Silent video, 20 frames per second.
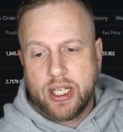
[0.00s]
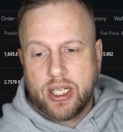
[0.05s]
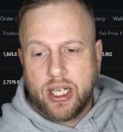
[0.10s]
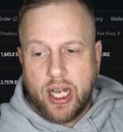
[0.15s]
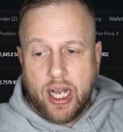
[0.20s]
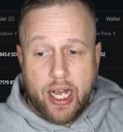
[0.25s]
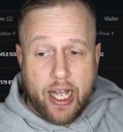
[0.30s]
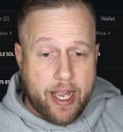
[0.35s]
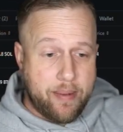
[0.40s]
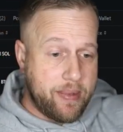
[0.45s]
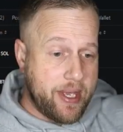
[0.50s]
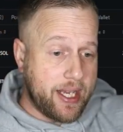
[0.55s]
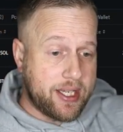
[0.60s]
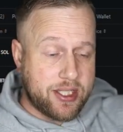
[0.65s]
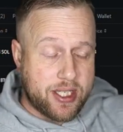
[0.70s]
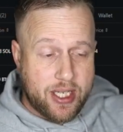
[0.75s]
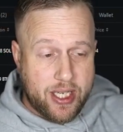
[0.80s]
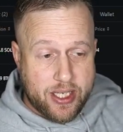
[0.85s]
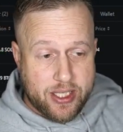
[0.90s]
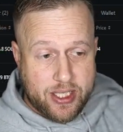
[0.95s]

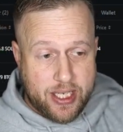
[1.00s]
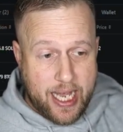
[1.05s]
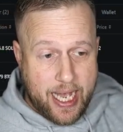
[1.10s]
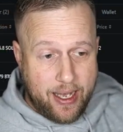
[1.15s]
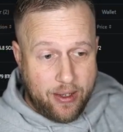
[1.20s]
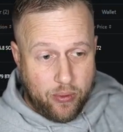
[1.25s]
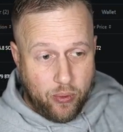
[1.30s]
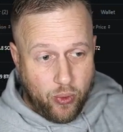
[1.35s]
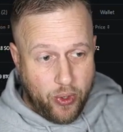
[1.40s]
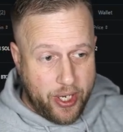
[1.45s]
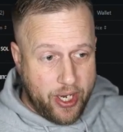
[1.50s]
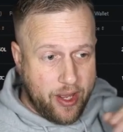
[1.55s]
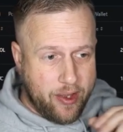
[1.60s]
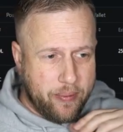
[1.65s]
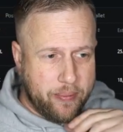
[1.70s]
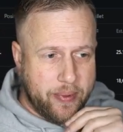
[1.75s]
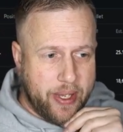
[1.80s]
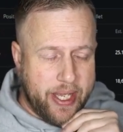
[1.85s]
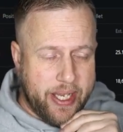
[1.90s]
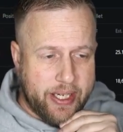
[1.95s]
MEXC is not one of
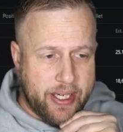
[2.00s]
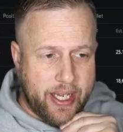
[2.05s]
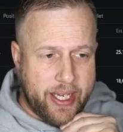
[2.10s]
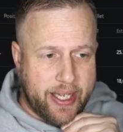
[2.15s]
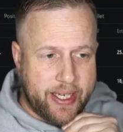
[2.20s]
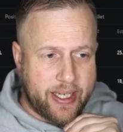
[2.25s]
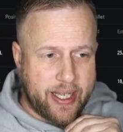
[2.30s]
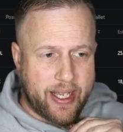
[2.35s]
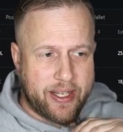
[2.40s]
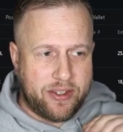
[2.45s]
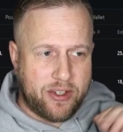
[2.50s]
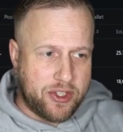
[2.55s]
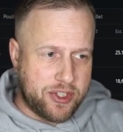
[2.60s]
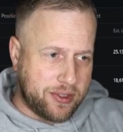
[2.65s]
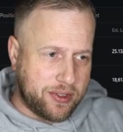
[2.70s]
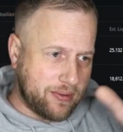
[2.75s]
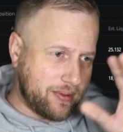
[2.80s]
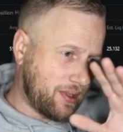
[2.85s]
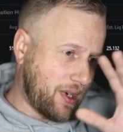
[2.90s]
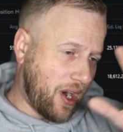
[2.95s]
them. And there's
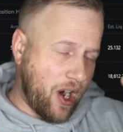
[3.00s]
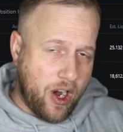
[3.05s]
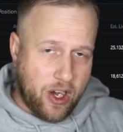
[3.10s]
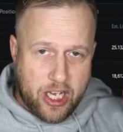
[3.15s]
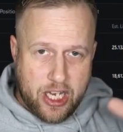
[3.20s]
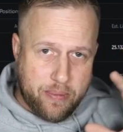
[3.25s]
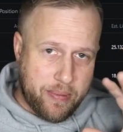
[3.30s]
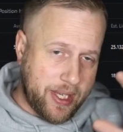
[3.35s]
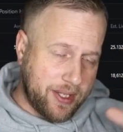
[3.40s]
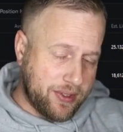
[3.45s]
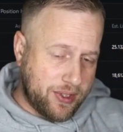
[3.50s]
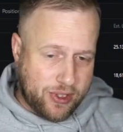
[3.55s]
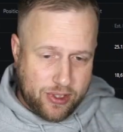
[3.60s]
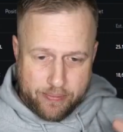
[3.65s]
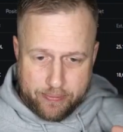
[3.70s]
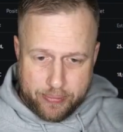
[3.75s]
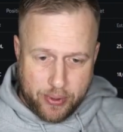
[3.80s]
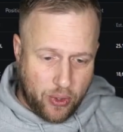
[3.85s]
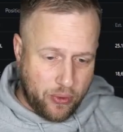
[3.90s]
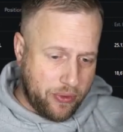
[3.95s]
arguments
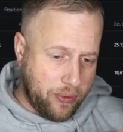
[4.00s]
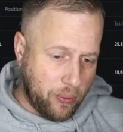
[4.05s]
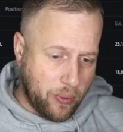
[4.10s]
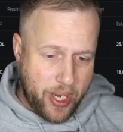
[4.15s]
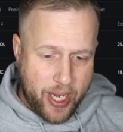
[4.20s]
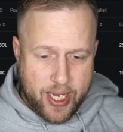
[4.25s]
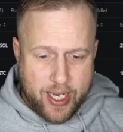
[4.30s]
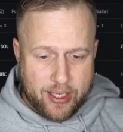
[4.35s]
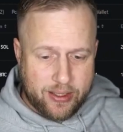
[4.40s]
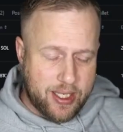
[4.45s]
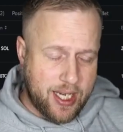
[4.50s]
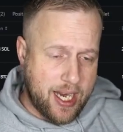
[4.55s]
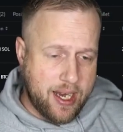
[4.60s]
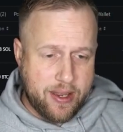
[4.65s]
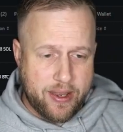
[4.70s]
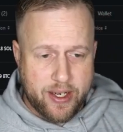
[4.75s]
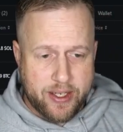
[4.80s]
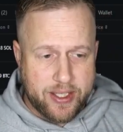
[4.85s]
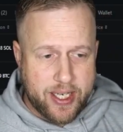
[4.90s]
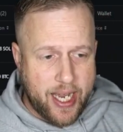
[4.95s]
both way. At the end of
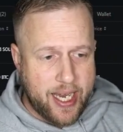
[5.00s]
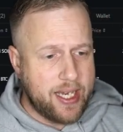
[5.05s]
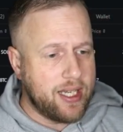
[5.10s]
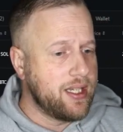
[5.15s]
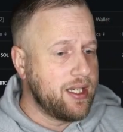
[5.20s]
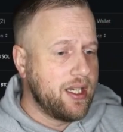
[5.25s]
the day,